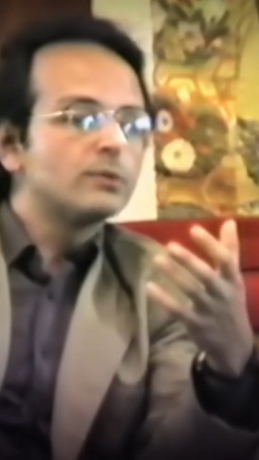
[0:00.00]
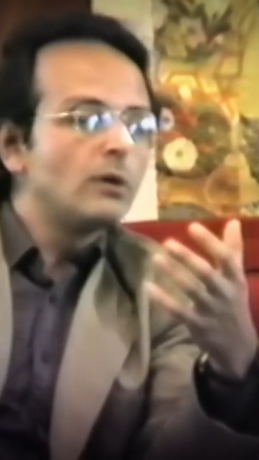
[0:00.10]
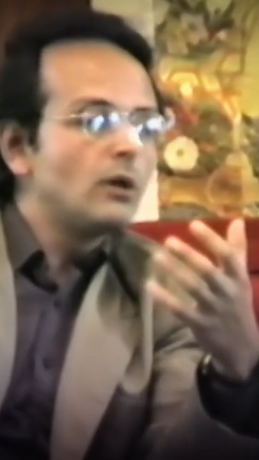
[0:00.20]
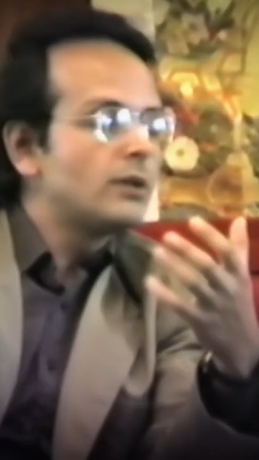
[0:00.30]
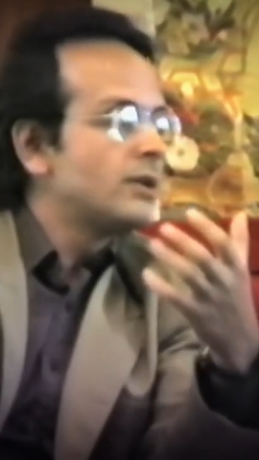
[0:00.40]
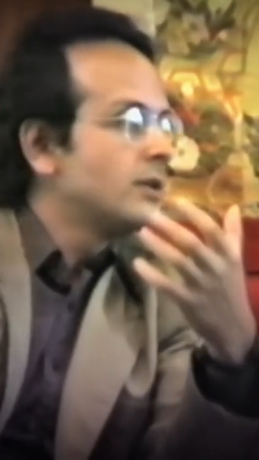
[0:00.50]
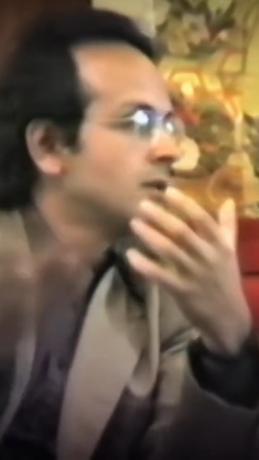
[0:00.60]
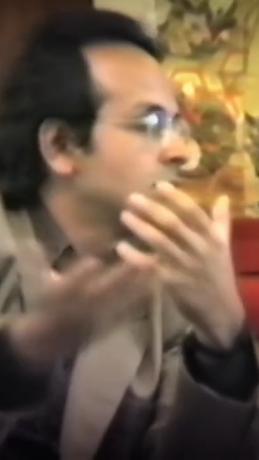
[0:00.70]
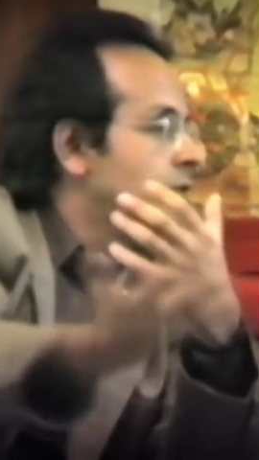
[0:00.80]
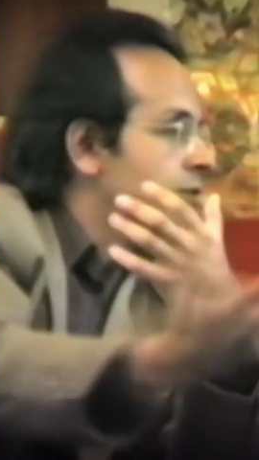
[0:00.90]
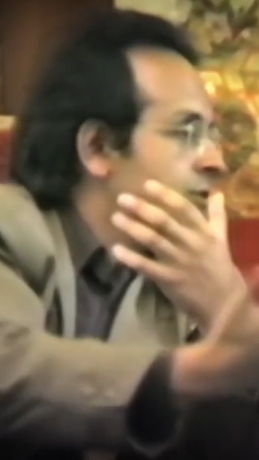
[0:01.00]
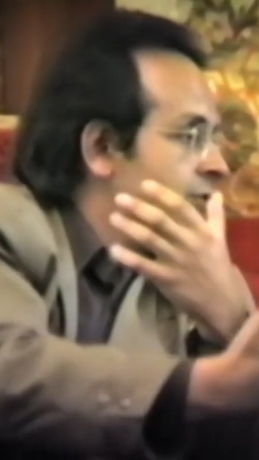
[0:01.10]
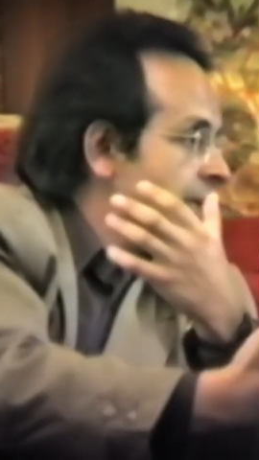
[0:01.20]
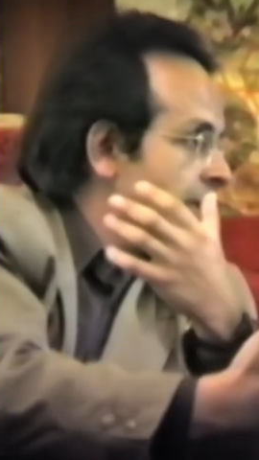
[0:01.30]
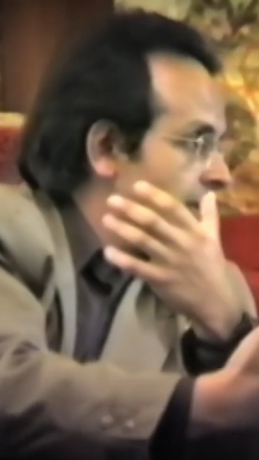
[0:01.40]
broad
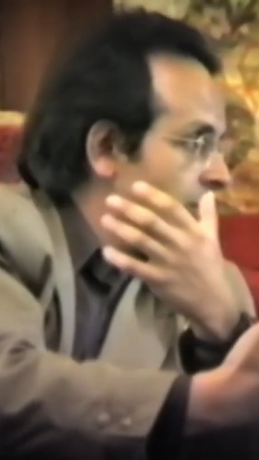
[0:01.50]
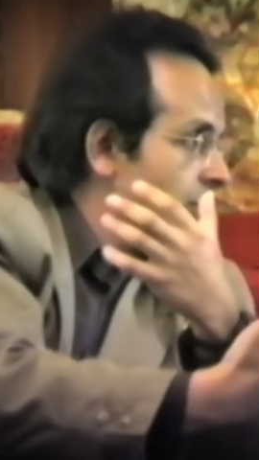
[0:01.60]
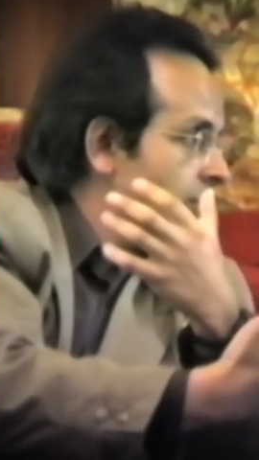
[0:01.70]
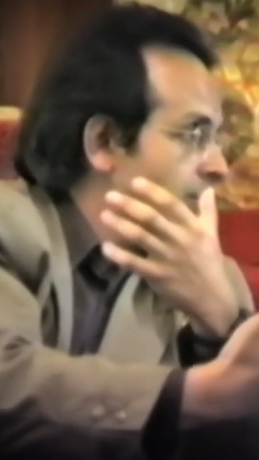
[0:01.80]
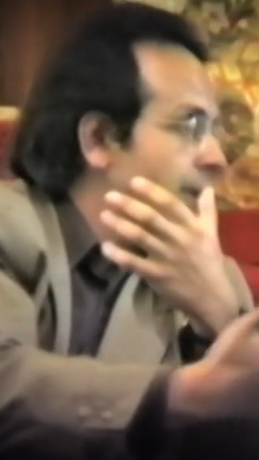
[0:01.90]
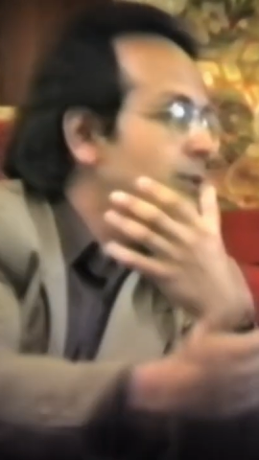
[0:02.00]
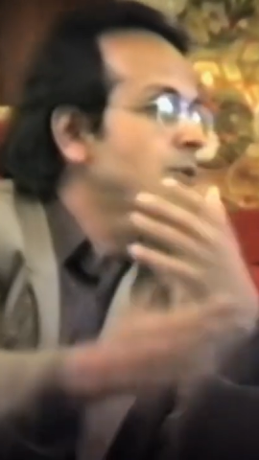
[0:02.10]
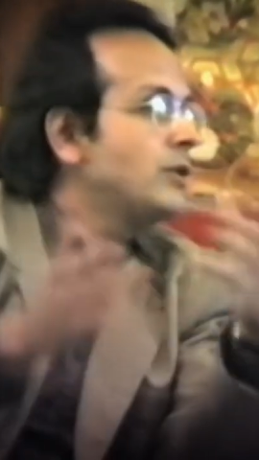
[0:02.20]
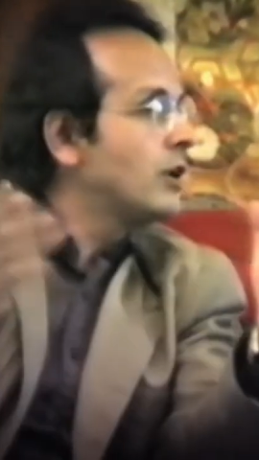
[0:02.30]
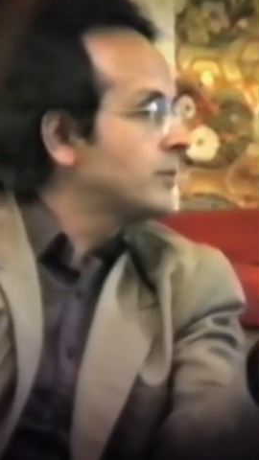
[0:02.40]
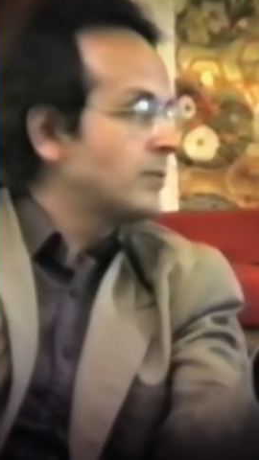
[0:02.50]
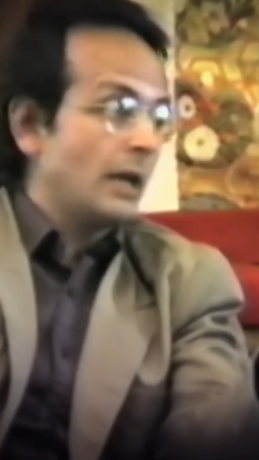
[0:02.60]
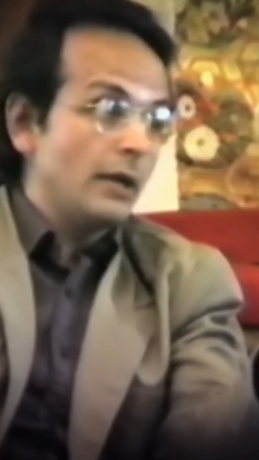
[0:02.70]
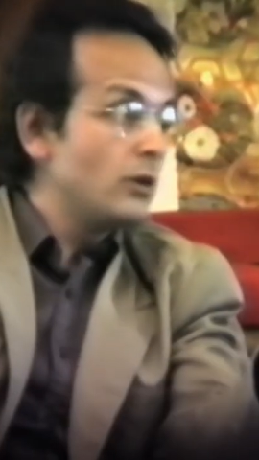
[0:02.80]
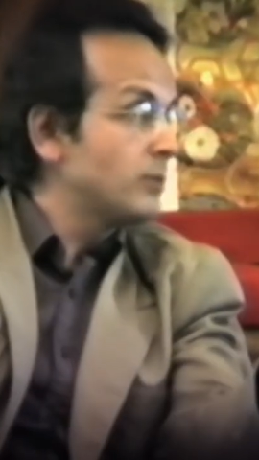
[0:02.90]
constraints, but
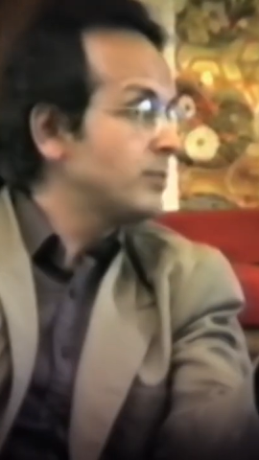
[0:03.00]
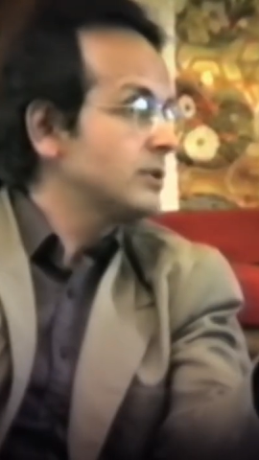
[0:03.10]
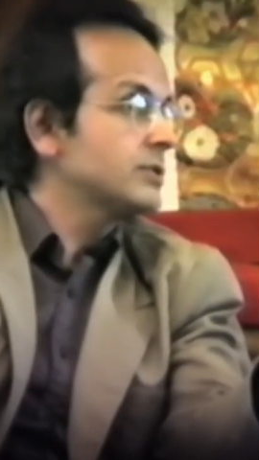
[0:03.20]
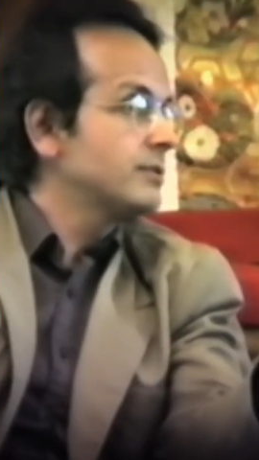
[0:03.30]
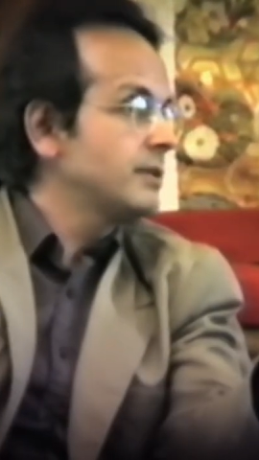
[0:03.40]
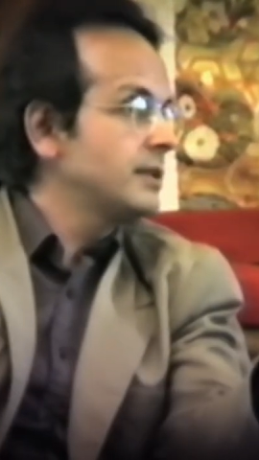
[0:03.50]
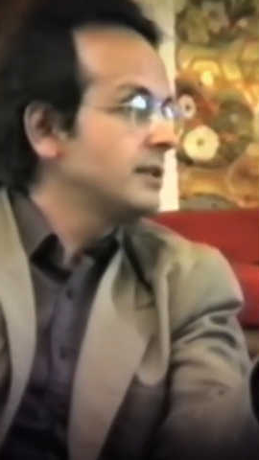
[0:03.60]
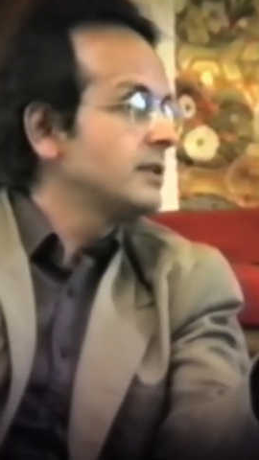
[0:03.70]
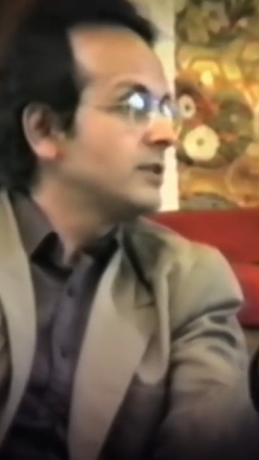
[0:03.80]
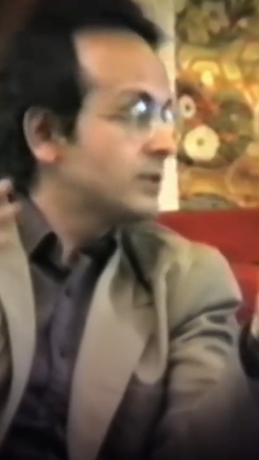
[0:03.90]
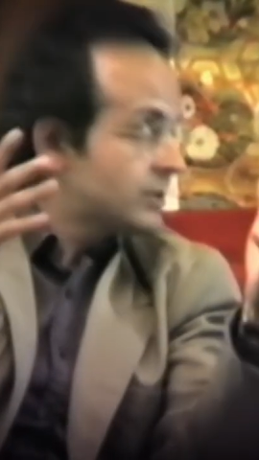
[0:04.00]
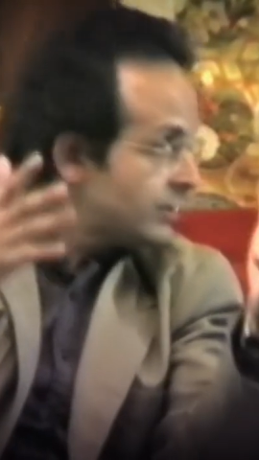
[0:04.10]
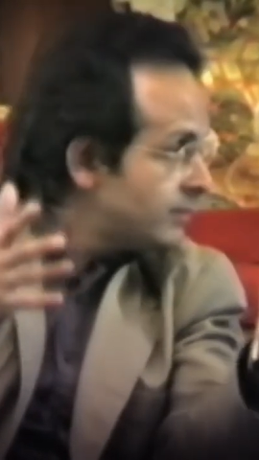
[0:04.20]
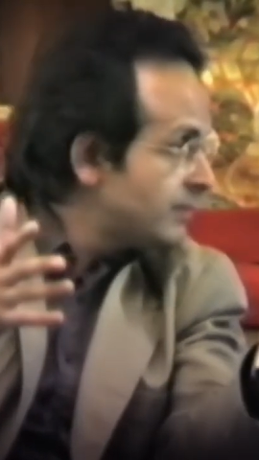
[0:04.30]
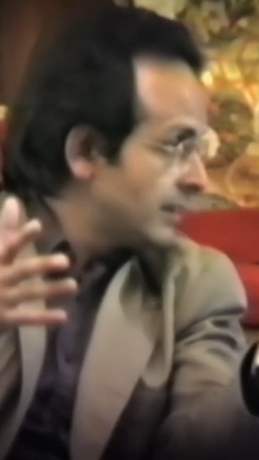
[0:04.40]
cannot possibly
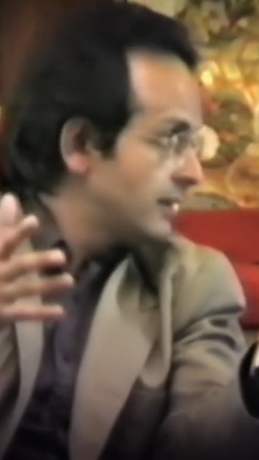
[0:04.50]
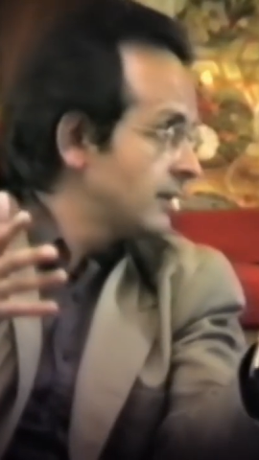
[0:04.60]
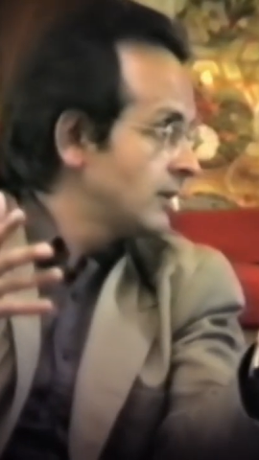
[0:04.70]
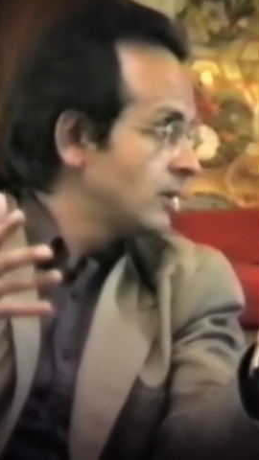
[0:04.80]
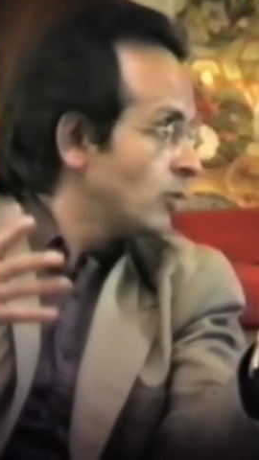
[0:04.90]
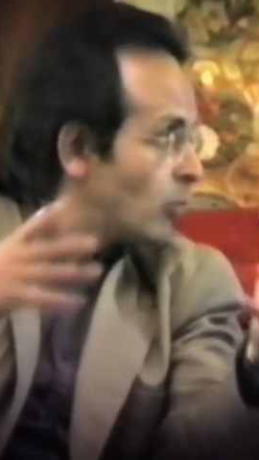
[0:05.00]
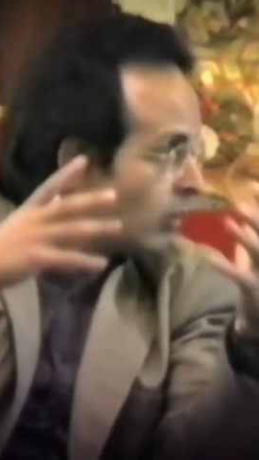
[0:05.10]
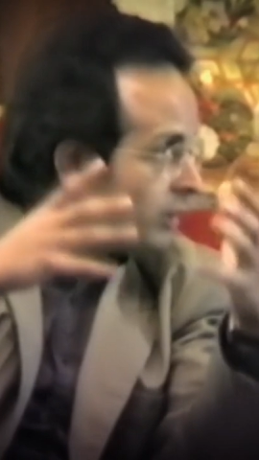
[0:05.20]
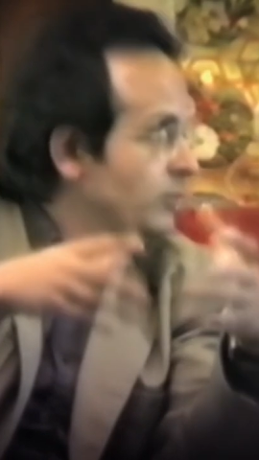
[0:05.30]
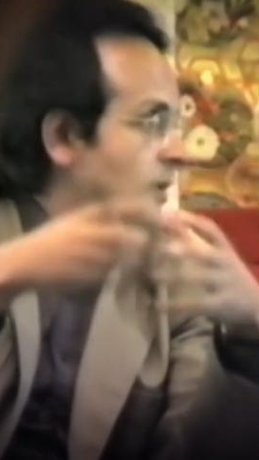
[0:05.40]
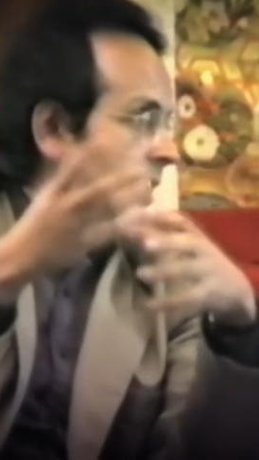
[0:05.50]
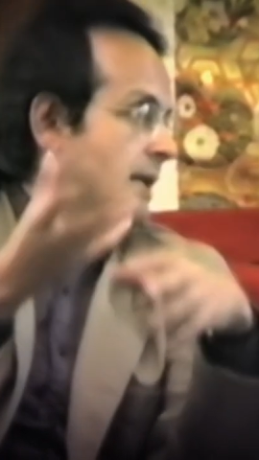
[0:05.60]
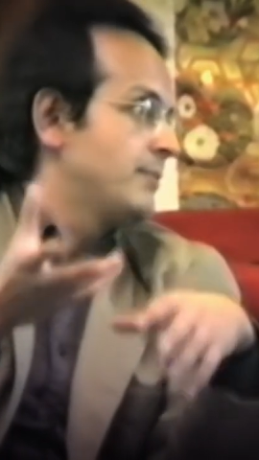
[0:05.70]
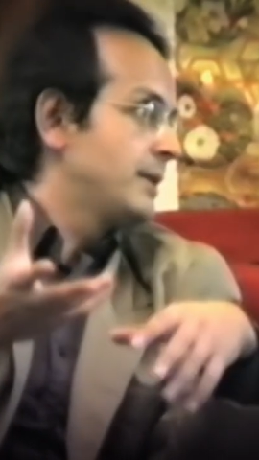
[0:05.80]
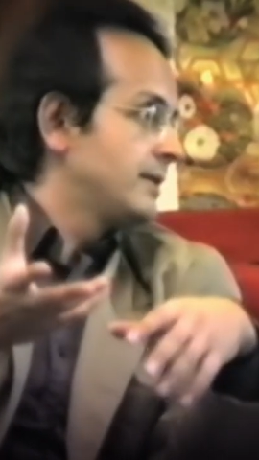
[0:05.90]
determine what will
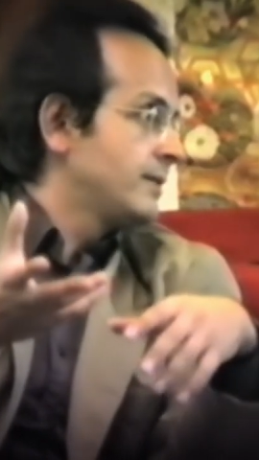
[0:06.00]
happen.